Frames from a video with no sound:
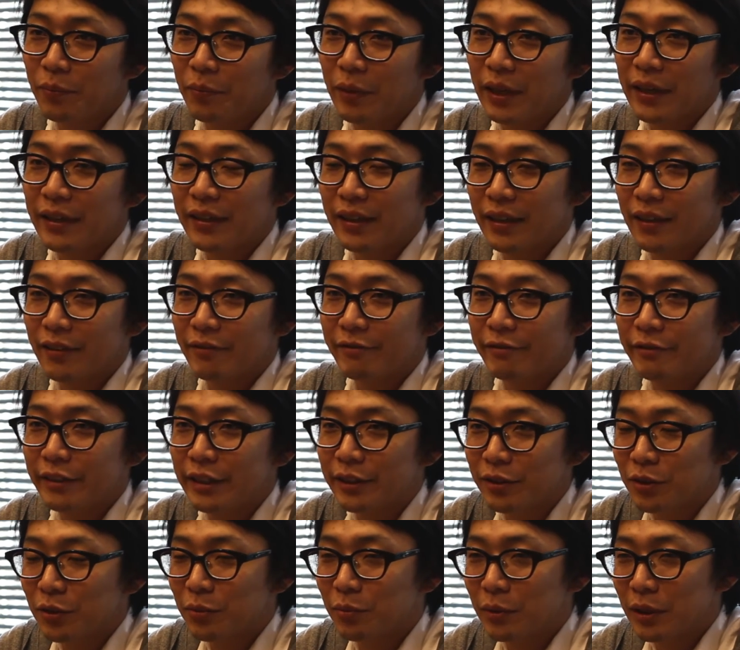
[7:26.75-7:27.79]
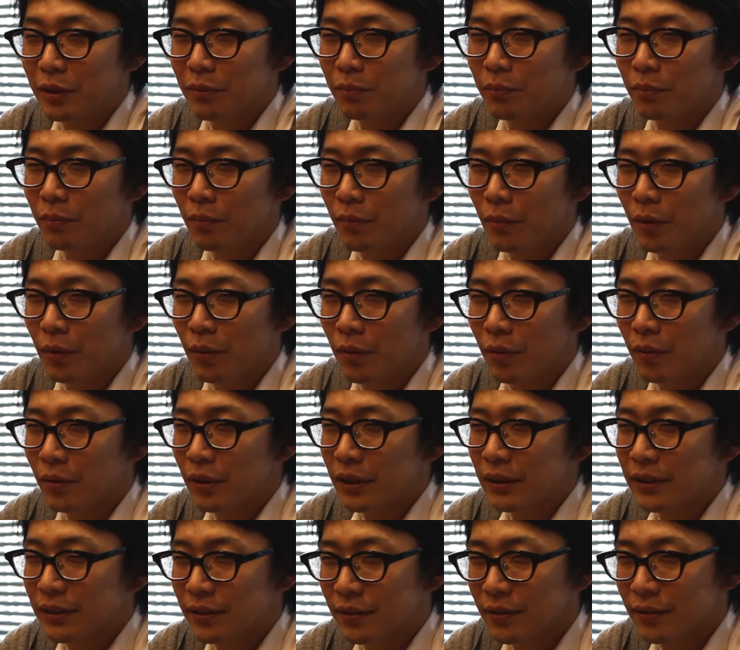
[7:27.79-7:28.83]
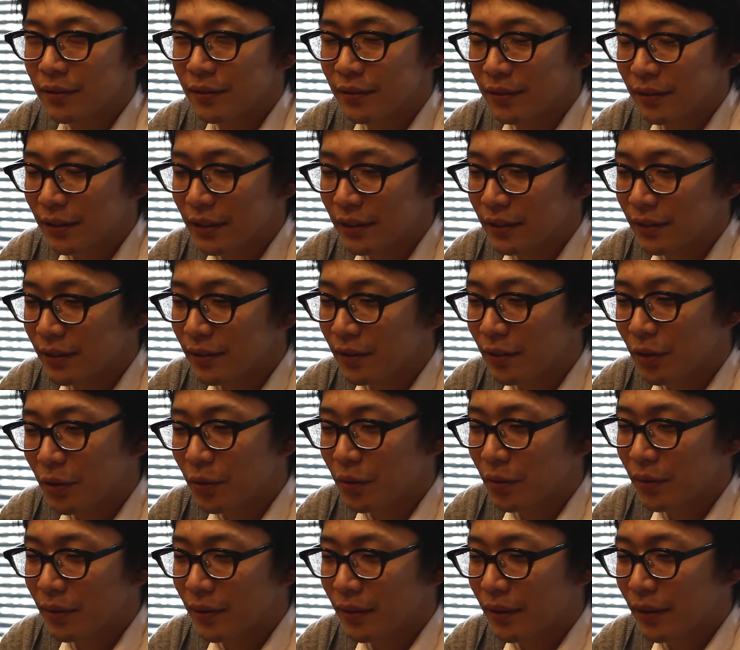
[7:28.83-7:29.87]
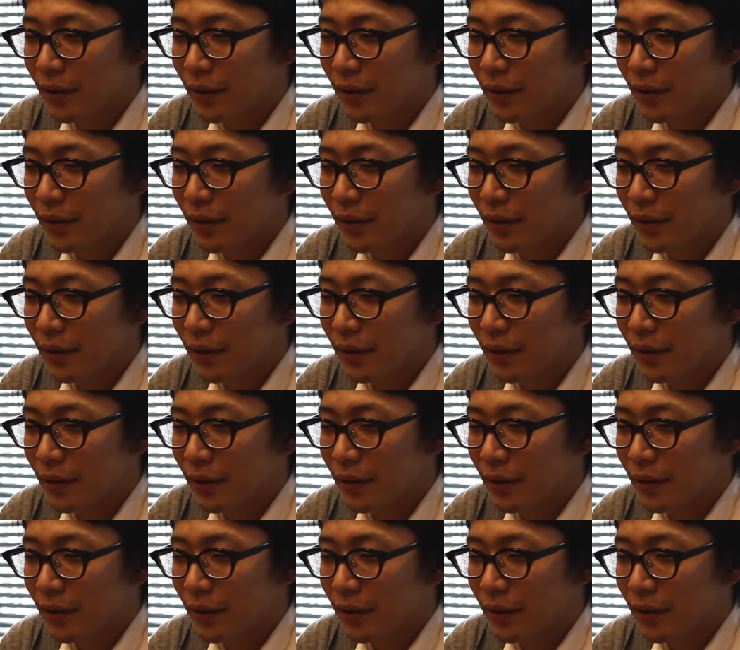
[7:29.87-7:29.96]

make it a little bit more, it's not,